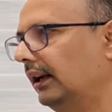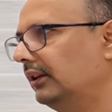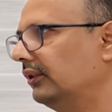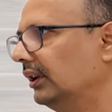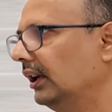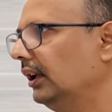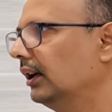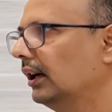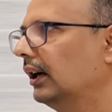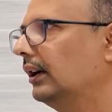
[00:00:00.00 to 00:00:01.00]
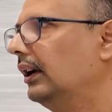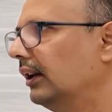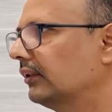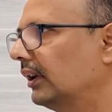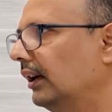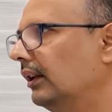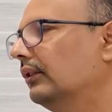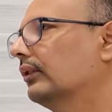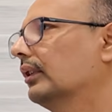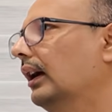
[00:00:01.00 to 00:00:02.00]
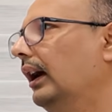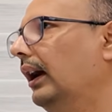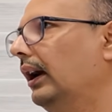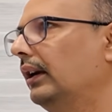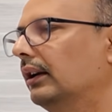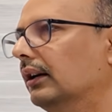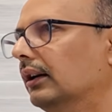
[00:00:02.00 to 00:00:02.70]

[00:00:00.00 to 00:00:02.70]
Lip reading: engineering, data science, and